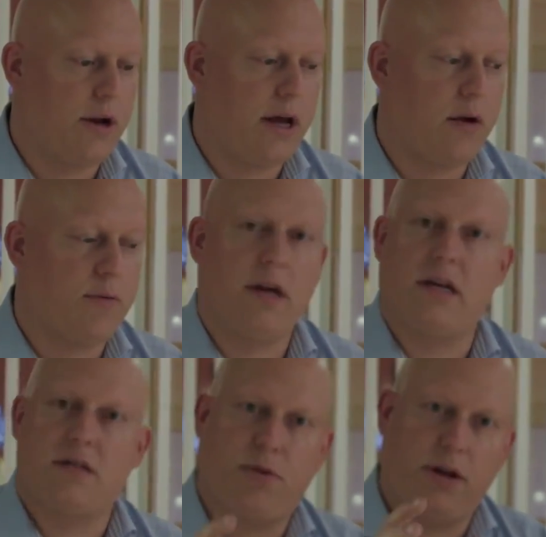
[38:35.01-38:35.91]
And we
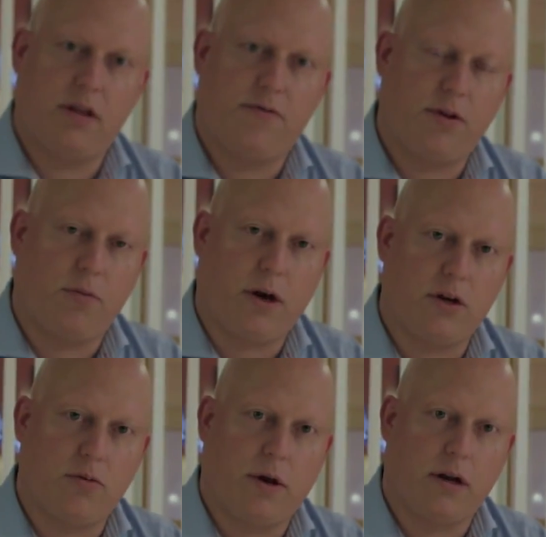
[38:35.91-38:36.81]
just printed for the one-to-one